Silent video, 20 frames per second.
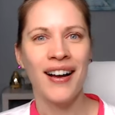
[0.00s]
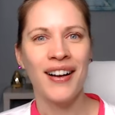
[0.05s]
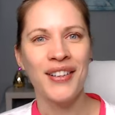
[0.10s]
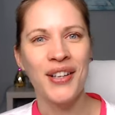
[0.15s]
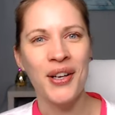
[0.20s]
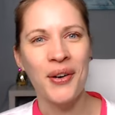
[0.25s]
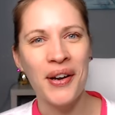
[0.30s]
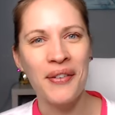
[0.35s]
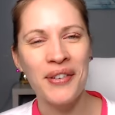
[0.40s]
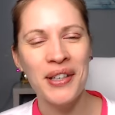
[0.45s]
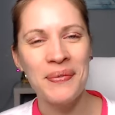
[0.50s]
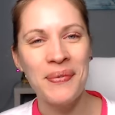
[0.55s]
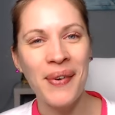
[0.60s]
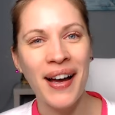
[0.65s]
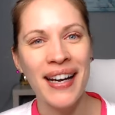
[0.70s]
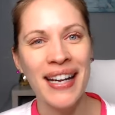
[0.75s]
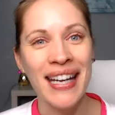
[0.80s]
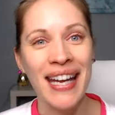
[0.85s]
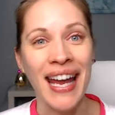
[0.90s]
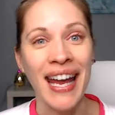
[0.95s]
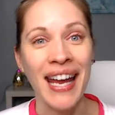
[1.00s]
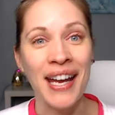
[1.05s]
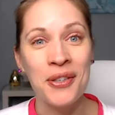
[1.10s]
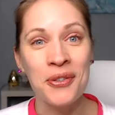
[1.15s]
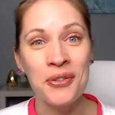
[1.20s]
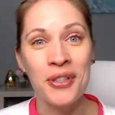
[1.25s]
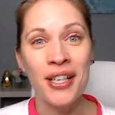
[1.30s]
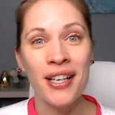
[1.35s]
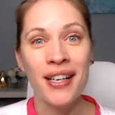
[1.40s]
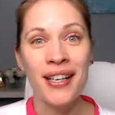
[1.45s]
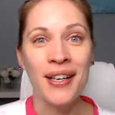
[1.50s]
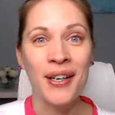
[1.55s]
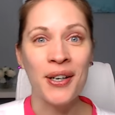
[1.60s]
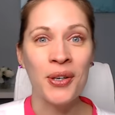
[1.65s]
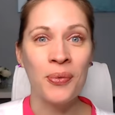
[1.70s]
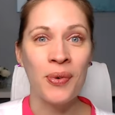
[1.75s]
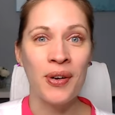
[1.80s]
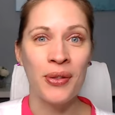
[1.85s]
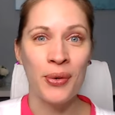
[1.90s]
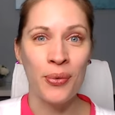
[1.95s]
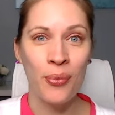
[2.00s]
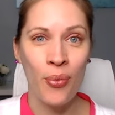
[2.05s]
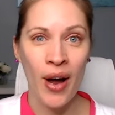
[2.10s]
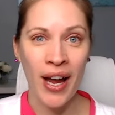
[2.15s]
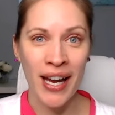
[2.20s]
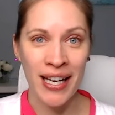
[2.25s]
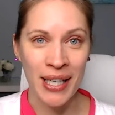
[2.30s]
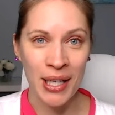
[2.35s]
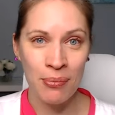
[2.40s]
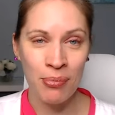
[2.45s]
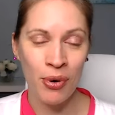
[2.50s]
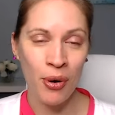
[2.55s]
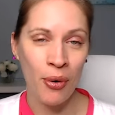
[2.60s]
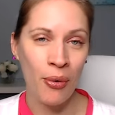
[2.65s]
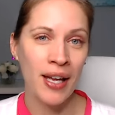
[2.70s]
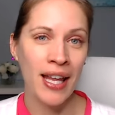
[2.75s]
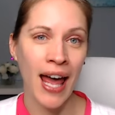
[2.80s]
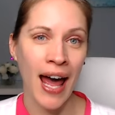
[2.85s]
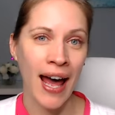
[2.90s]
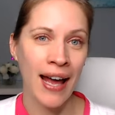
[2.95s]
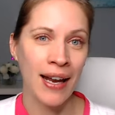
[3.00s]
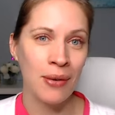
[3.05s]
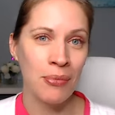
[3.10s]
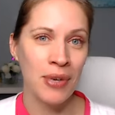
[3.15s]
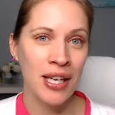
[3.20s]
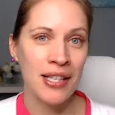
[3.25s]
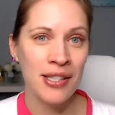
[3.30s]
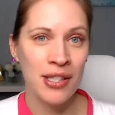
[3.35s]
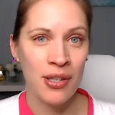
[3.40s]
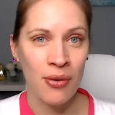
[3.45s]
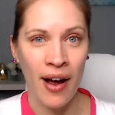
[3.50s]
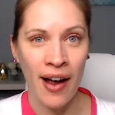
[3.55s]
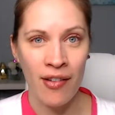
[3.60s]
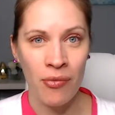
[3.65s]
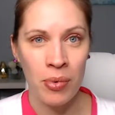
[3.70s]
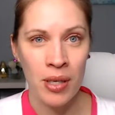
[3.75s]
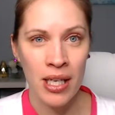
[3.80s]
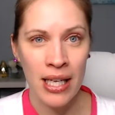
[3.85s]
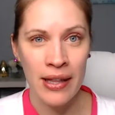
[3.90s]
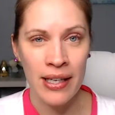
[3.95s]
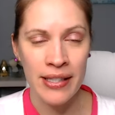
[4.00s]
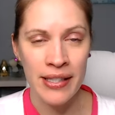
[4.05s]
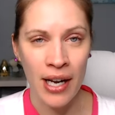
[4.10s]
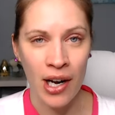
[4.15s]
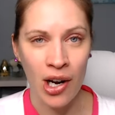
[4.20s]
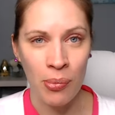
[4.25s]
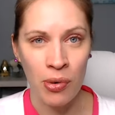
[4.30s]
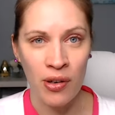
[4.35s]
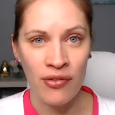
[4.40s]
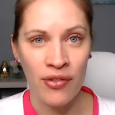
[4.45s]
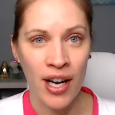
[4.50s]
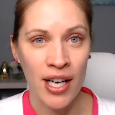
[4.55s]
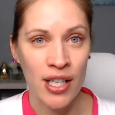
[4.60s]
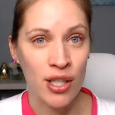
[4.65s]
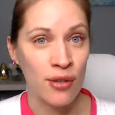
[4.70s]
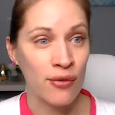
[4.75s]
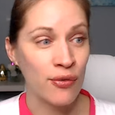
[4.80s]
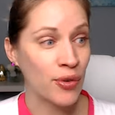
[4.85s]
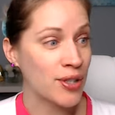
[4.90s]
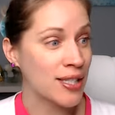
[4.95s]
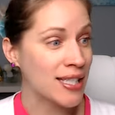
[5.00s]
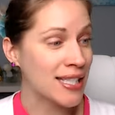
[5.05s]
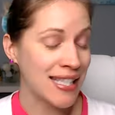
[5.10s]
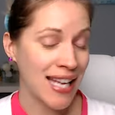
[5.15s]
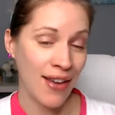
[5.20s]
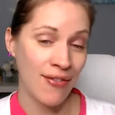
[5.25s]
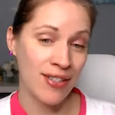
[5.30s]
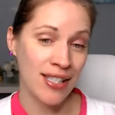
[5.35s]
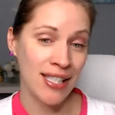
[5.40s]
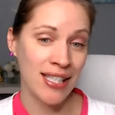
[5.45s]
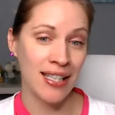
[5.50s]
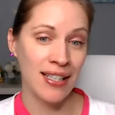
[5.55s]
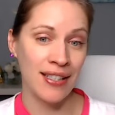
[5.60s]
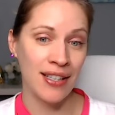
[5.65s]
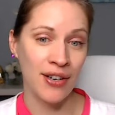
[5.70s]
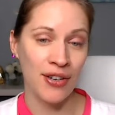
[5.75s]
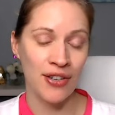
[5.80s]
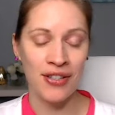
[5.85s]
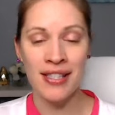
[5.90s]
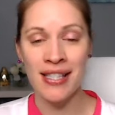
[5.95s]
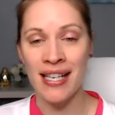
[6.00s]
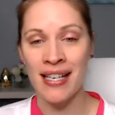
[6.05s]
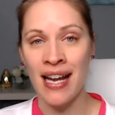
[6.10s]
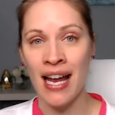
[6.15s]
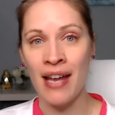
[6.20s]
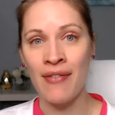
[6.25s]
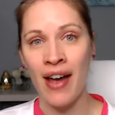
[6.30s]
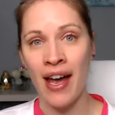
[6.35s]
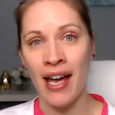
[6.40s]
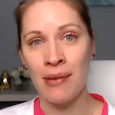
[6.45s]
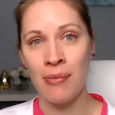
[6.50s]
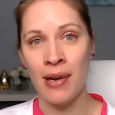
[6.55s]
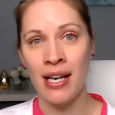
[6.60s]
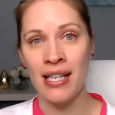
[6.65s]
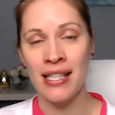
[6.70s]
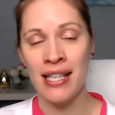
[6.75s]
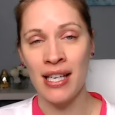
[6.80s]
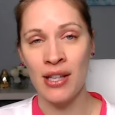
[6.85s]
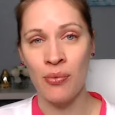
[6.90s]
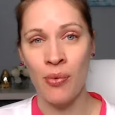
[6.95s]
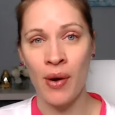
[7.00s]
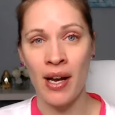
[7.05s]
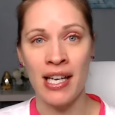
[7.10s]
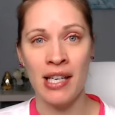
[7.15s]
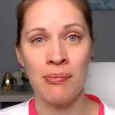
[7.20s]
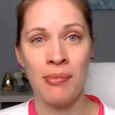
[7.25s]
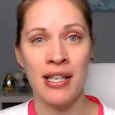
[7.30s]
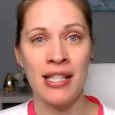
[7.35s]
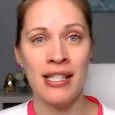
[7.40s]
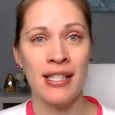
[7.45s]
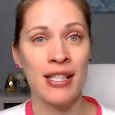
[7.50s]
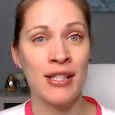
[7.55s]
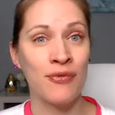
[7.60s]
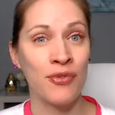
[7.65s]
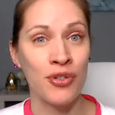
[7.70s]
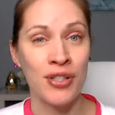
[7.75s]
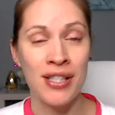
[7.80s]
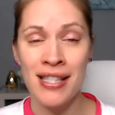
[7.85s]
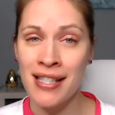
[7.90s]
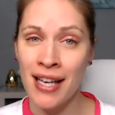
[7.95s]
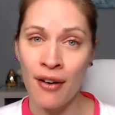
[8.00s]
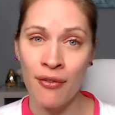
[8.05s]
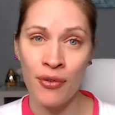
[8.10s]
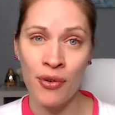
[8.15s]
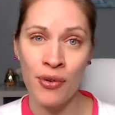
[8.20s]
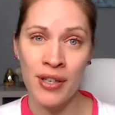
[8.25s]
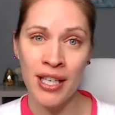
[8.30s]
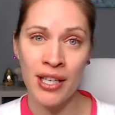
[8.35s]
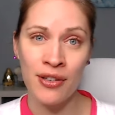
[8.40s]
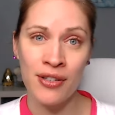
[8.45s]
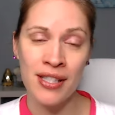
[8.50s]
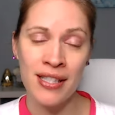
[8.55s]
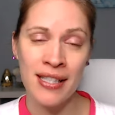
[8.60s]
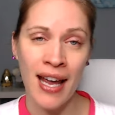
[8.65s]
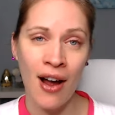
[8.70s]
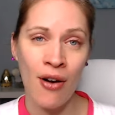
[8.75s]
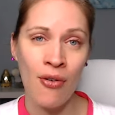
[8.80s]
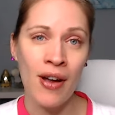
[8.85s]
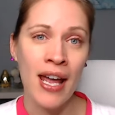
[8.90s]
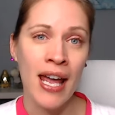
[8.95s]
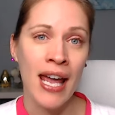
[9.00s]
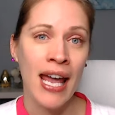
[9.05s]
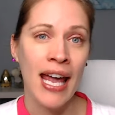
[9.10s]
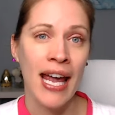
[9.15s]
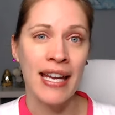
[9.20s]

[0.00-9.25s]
Hello, everybody. Andrea here with the Whitening Pro Academy. So, I've been in the dental profession for 17 years and I've had my teeth whitening business for several years now.